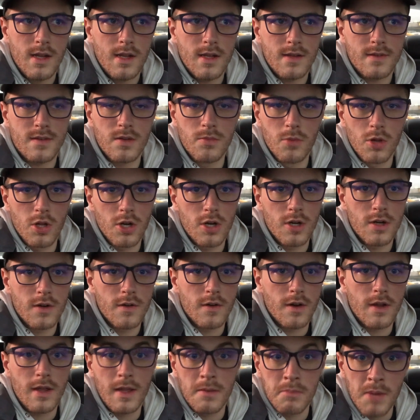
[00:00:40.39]
Similar,
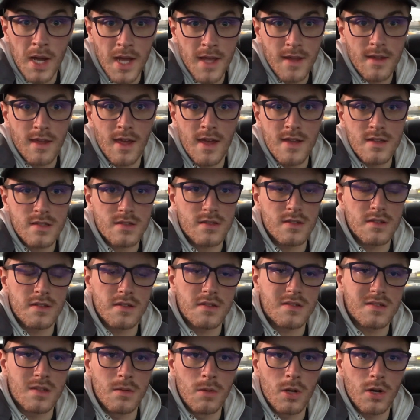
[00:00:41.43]
in my case,
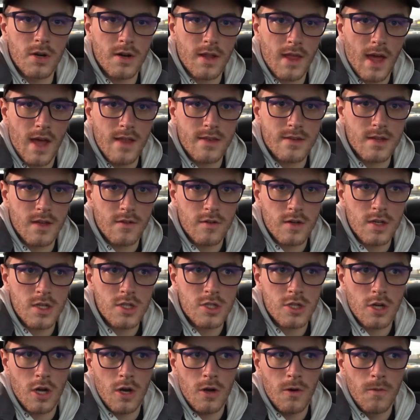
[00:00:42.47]
it's similar to that 70s
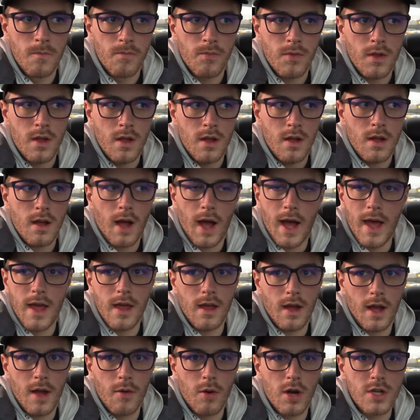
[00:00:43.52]
show.
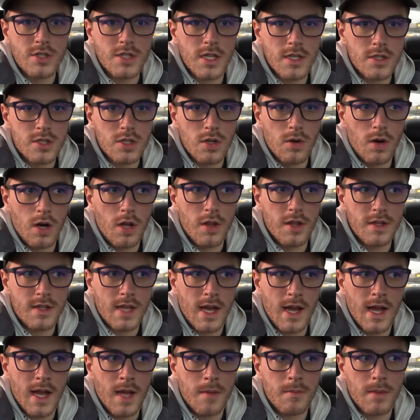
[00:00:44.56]
I watch that show all the
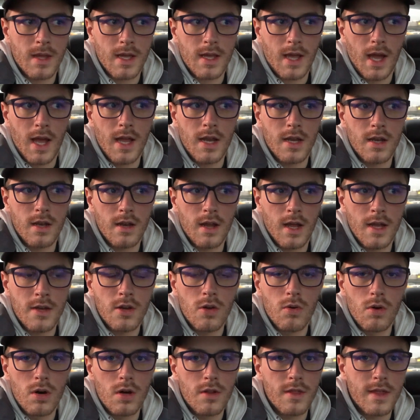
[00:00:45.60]
time. Like, I
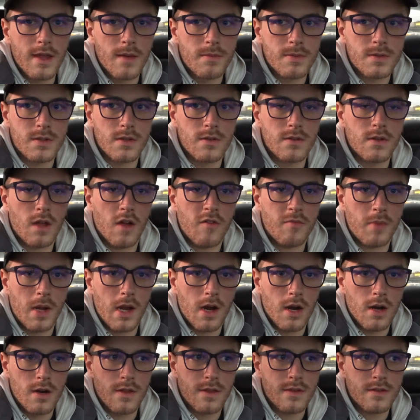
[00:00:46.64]
know all the episodes off by
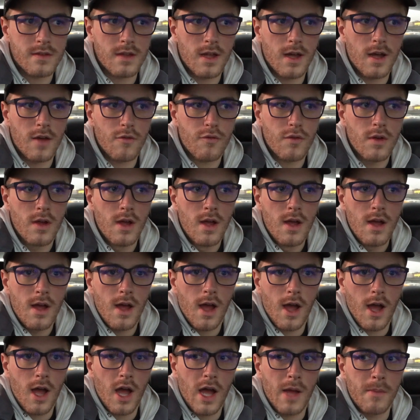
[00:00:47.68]
heart and stuff.
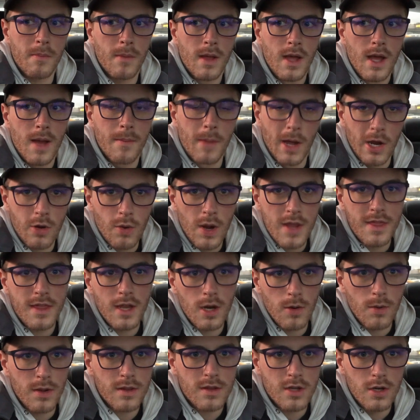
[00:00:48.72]
I'm not quite
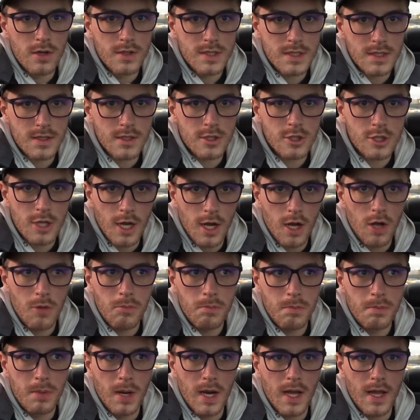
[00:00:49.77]
there with Ghost in the Shell,
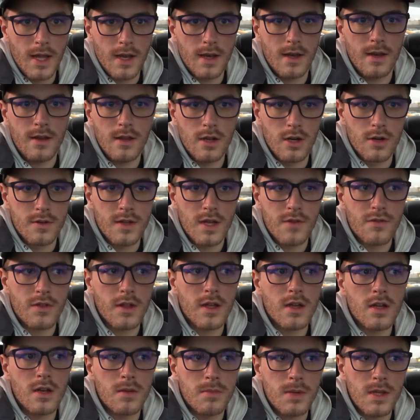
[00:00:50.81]
but
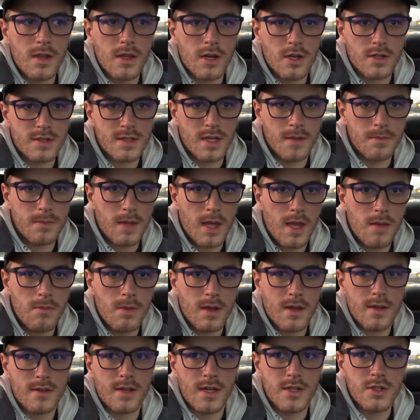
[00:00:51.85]
definitely going to be there someday
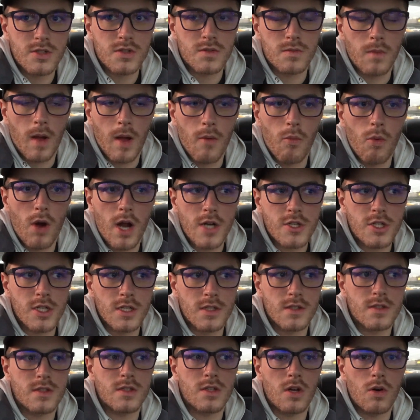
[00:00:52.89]
because I watch
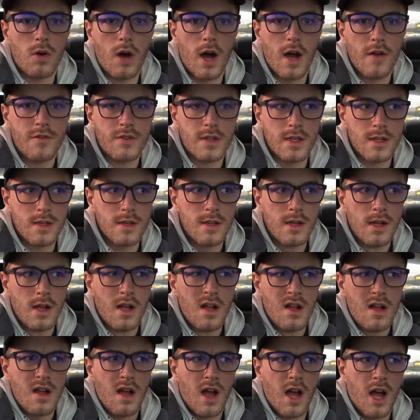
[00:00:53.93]
it so often.
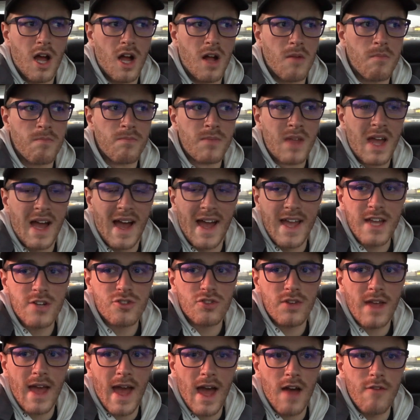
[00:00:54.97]
I
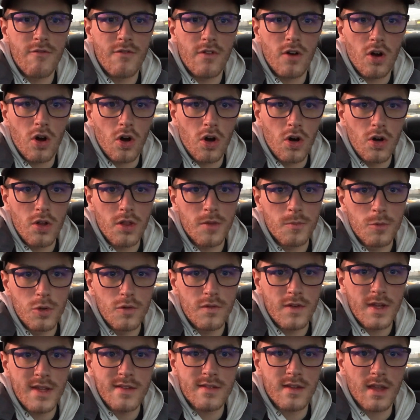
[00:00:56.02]
actually have all the
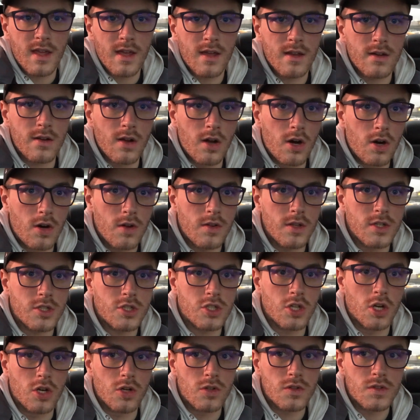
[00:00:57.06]
movies and all the
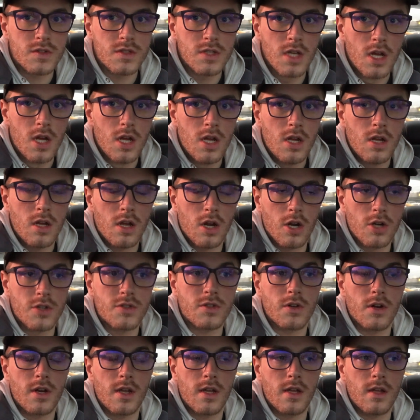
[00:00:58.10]
shows,
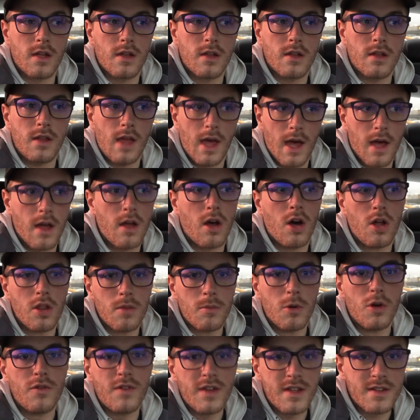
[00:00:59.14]
all the
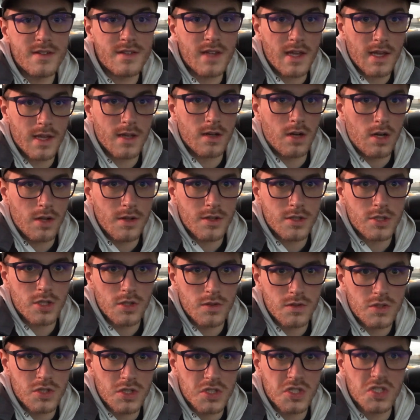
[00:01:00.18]
movies and all the
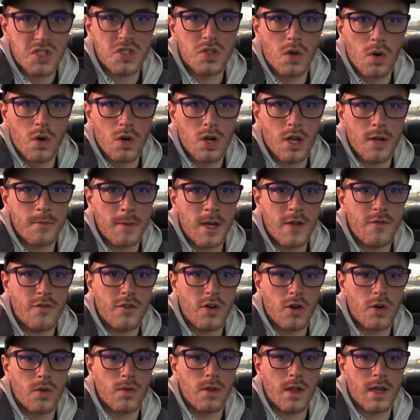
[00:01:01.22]
shows just stored on my
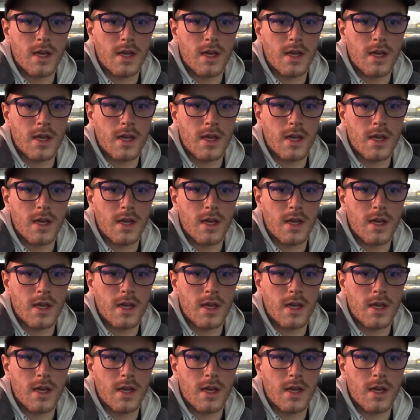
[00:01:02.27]
phone.